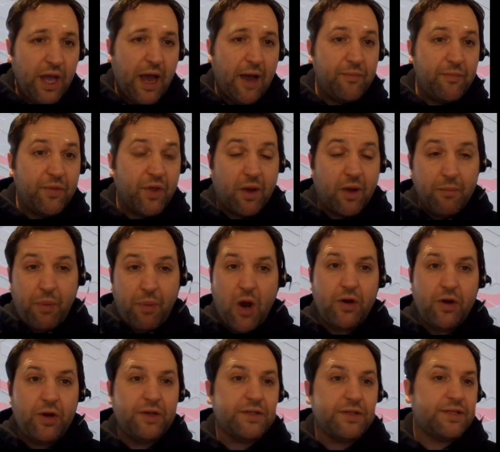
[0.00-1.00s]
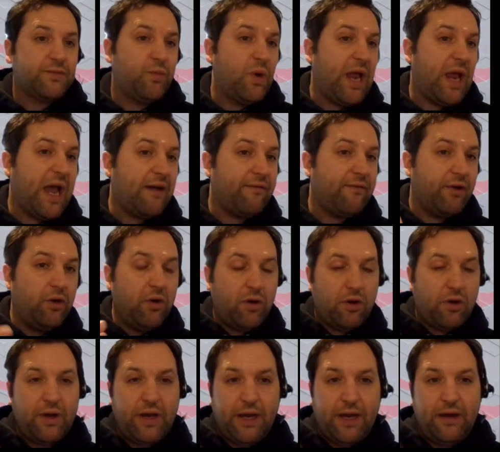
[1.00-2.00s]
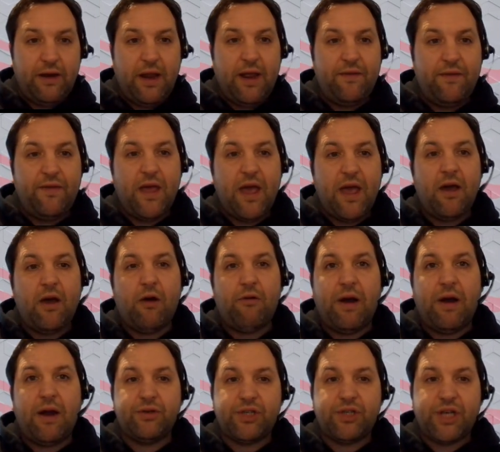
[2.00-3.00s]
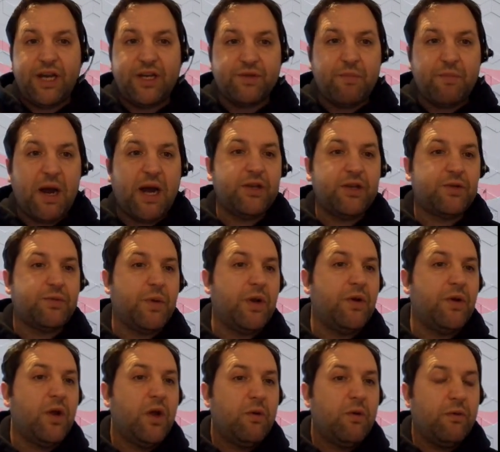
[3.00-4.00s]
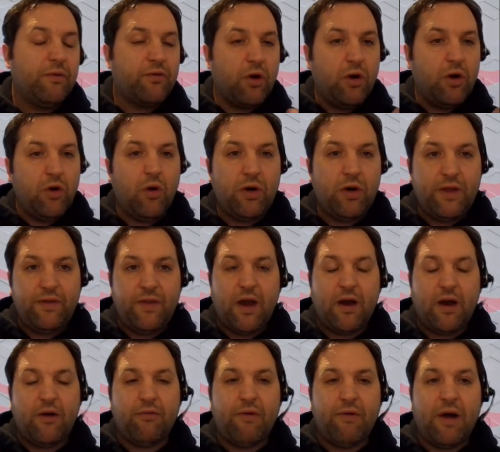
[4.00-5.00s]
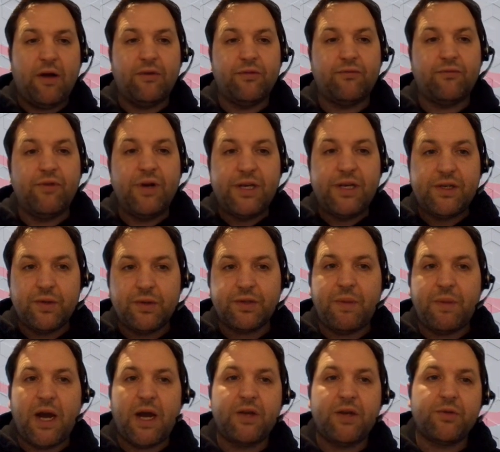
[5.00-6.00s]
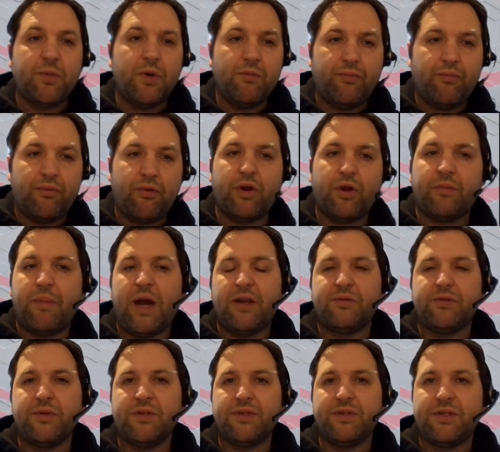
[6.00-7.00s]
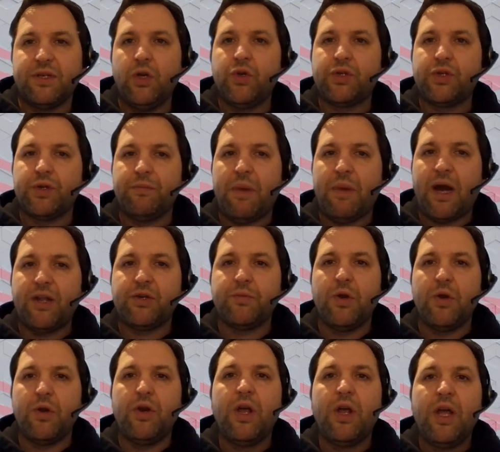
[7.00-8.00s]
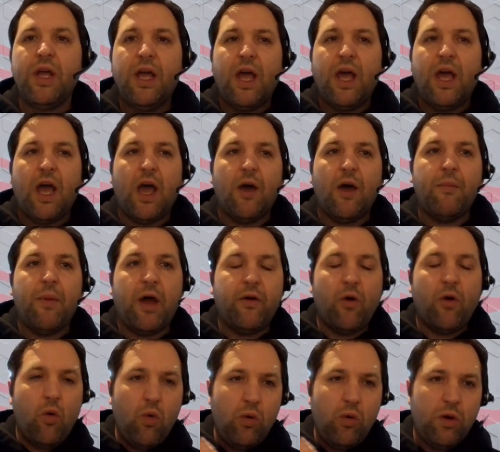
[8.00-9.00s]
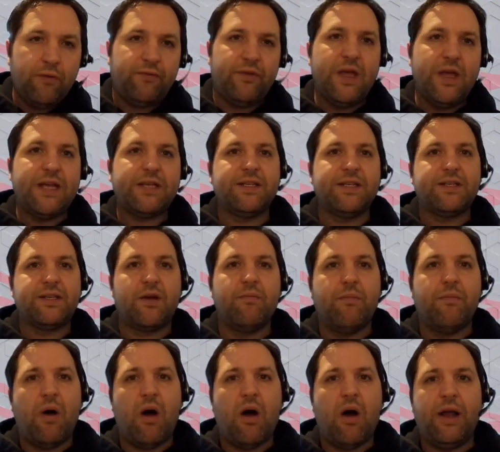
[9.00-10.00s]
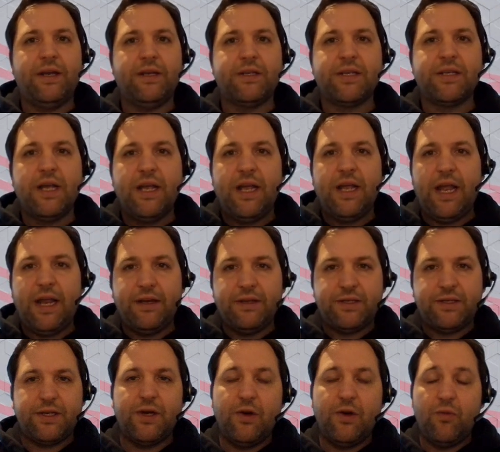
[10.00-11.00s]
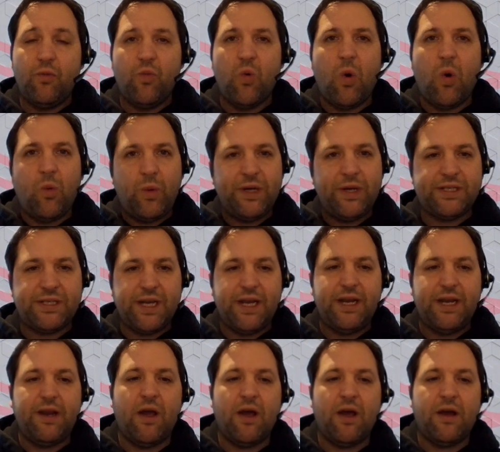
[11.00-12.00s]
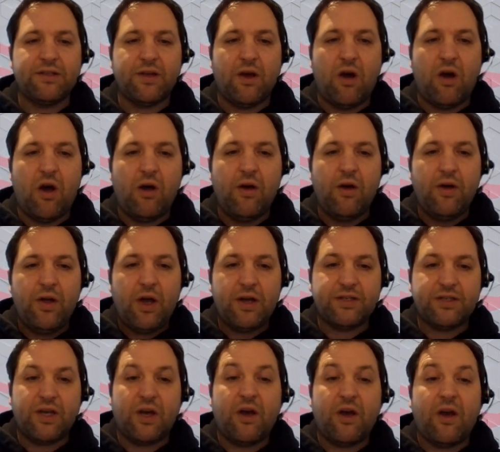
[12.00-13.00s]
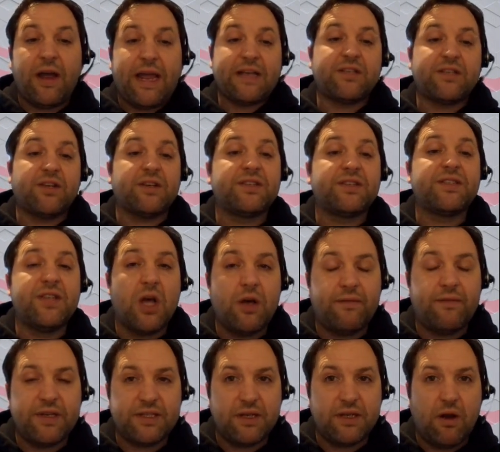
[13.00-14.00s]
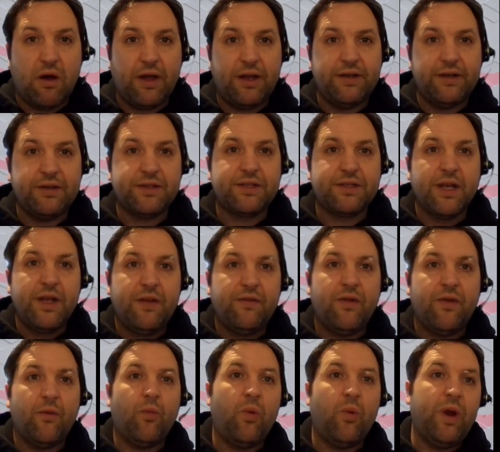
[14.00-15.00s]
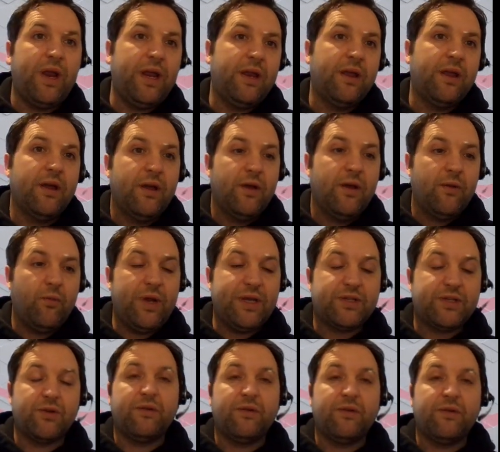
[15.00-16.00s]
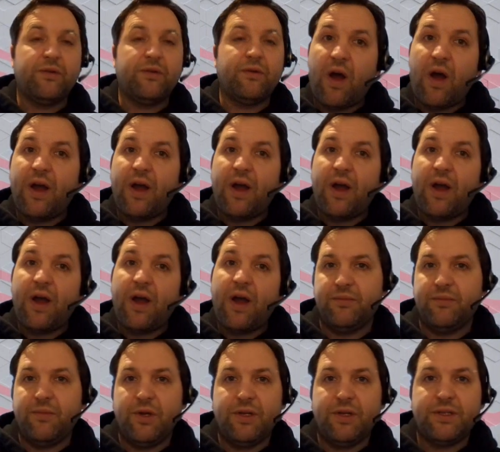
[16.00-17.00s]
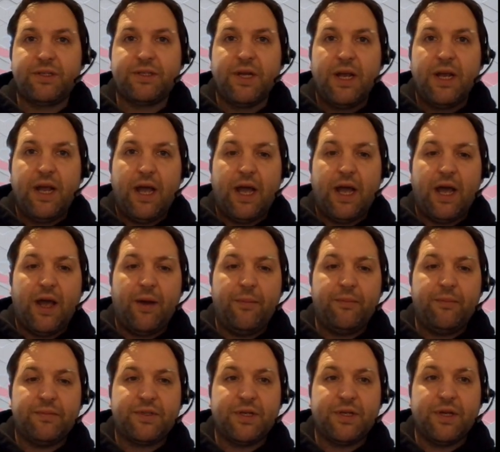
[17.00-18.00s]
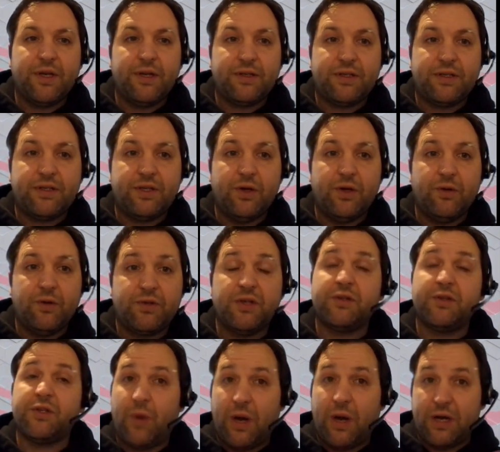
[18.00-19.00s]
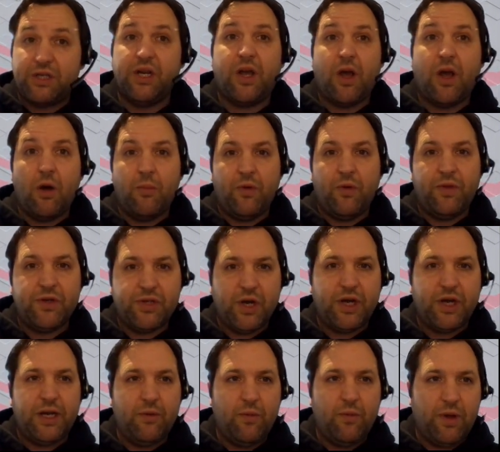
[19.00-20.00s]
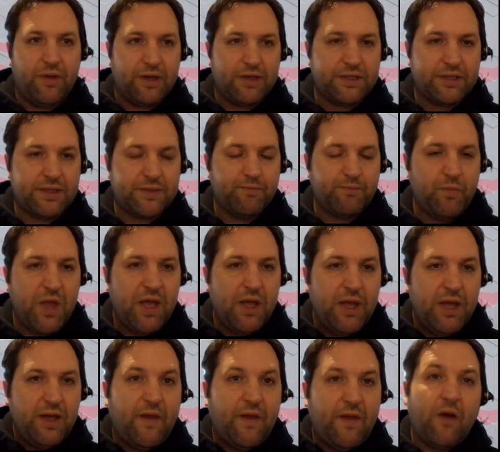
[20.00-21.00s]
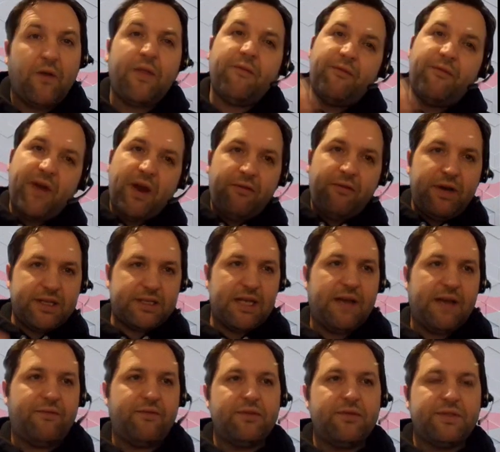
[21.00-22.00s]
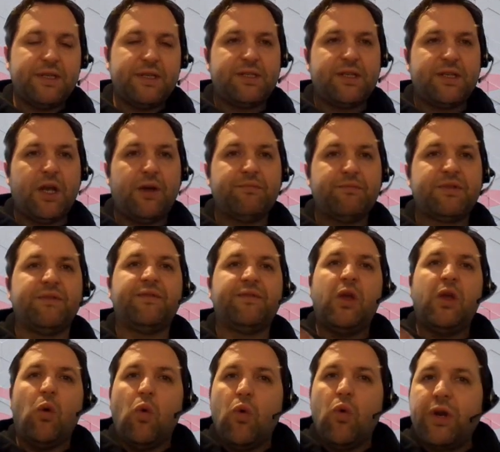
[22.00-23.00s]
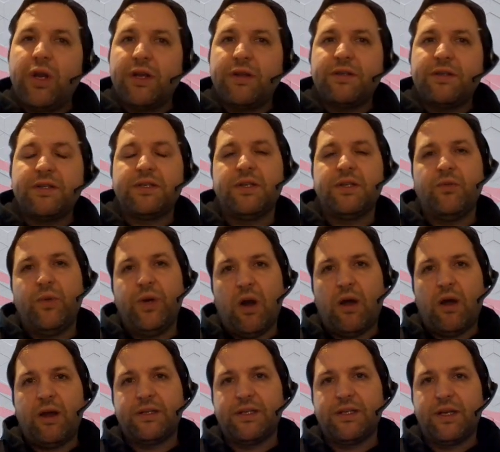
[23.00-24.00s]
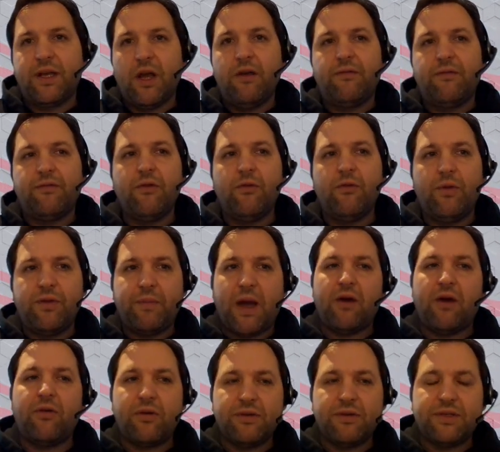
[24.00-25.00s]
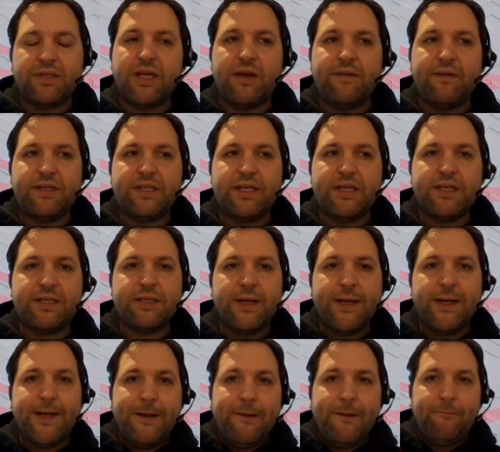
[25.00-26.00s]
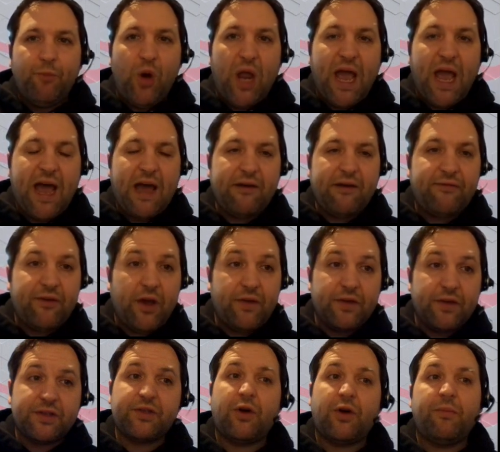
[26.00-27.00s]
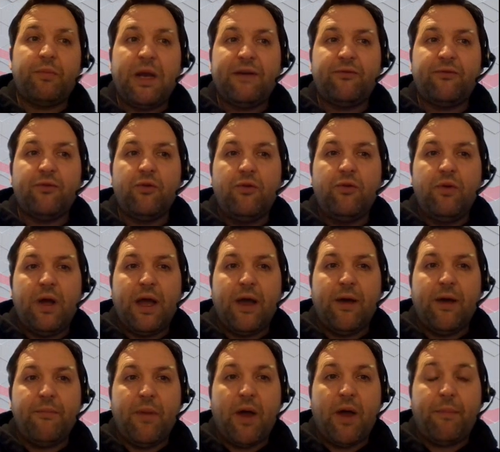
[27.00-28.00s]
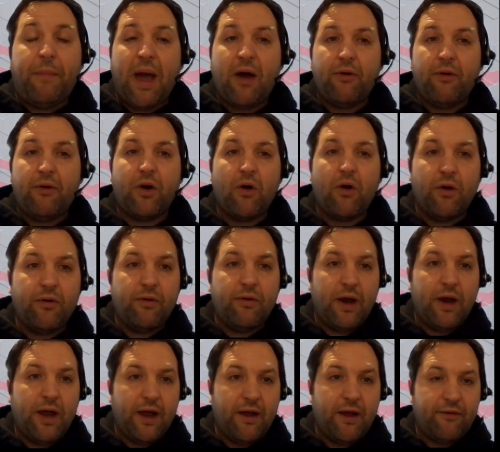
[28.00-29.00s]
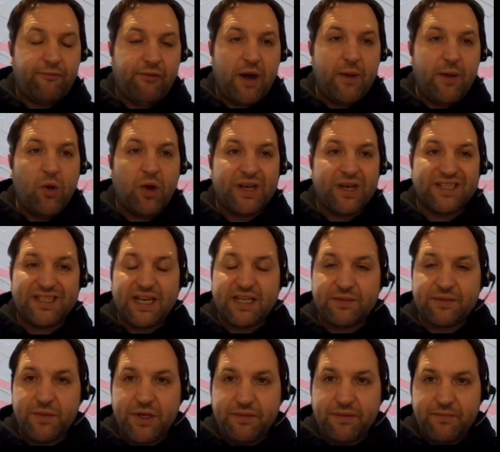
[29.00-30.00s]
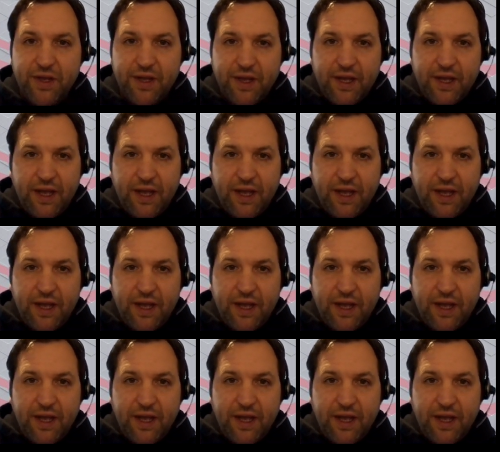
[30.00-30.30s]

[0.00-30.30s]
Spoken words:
The components, we have a lot in there around change management. We've got a lot in there around resource management, product management, solution management, and all of this is combined into what we see as our I guess our service lines that we sort of invite customers to actually come on the journey with us. Now, in the various levels in terms of the audience that we like to go through with Paragon services, we have at the top level a Paragon framework assessment,